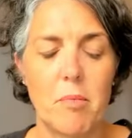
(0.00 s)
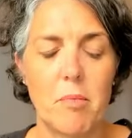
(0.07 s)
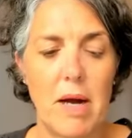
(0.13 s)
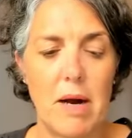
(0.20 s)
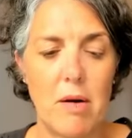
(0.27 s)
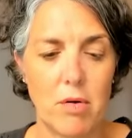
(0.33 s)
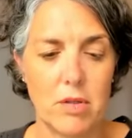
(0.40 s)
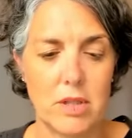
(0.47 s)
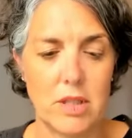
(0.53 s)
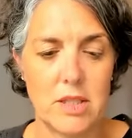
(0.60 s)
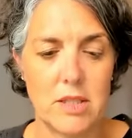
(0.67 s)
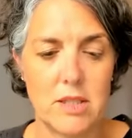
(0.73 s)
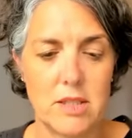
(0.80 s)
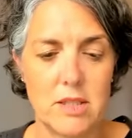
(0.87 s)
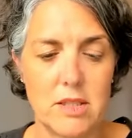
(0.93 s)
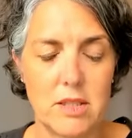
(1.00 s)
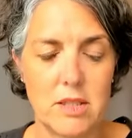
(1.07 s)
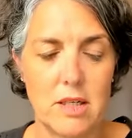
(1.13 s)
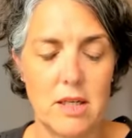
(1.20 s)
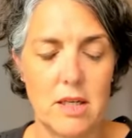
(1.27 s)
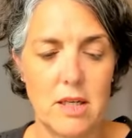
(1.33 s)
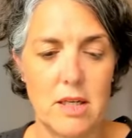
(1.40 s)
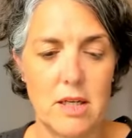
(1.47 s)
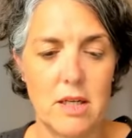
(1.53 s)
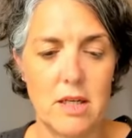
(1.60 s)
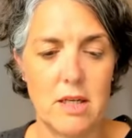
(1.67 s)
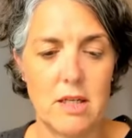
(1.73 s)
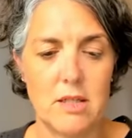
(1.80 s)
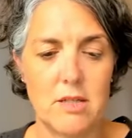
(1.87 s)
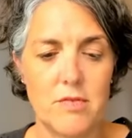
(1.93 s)
powerless
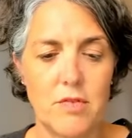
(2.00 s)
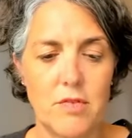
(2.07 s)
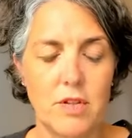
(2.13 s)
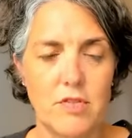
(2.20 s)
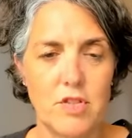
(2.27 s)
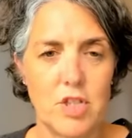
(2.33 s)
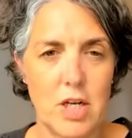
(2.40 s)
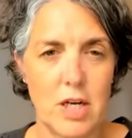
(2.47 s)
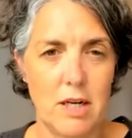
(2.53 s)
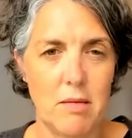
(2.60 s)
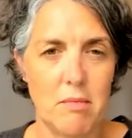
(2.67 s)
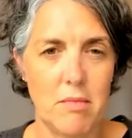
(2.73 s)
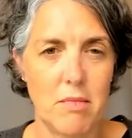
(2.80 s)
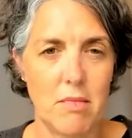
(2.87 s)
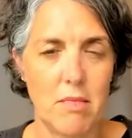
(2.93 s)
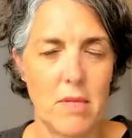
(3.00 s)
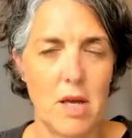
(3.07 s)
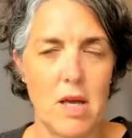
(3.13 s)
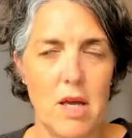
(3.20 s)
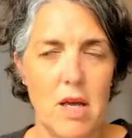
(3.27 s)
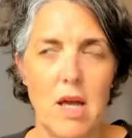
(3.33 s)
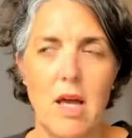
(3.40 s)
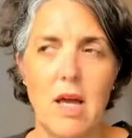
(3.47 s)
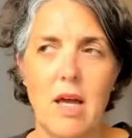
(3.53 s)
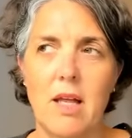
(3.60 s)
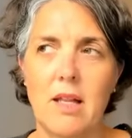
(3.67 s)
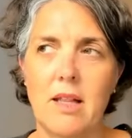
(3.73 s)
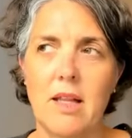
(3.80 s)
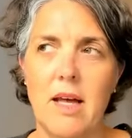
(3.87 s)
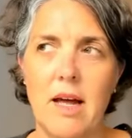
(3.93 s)
and full of shame,
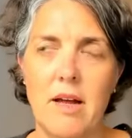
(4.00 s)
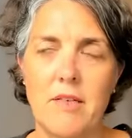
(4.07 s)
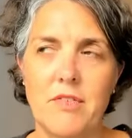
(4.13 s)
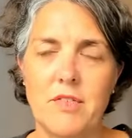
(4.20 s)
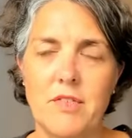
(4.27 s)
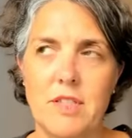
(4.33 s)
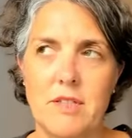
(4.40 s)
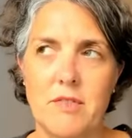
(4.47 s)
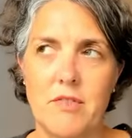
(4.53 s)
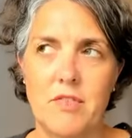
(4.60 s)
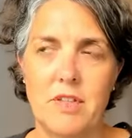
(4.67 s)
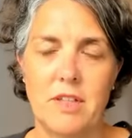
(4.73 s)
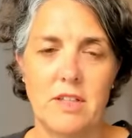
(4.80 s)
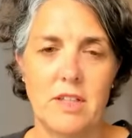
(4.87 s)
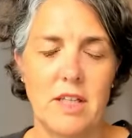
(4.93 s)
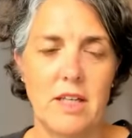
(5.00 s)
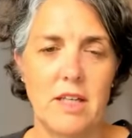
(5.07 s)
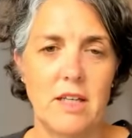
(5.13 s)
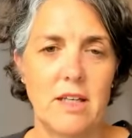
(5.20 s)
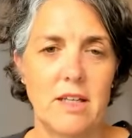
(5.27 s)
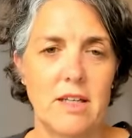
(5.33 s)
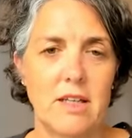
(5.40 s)
and left feeling